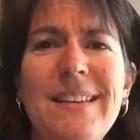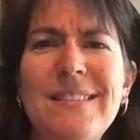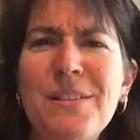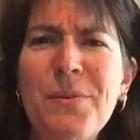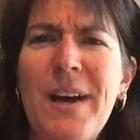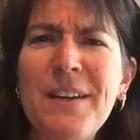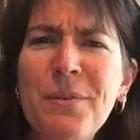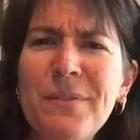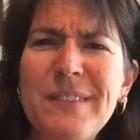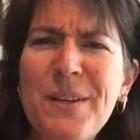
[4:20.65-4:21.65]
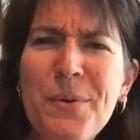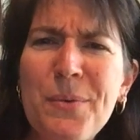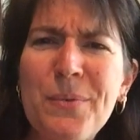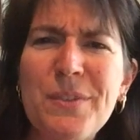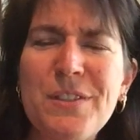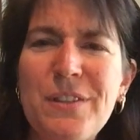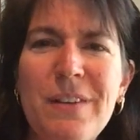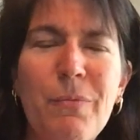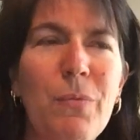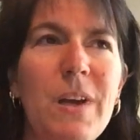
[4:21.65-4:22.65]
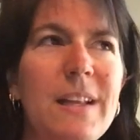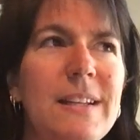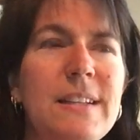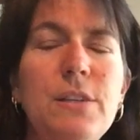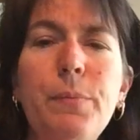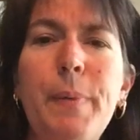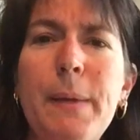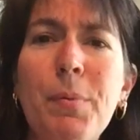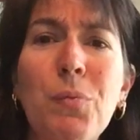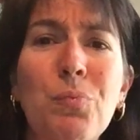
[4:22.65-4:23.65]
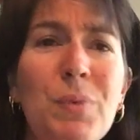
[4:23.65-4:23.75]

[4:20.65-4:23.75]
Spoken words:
So I don't know, do people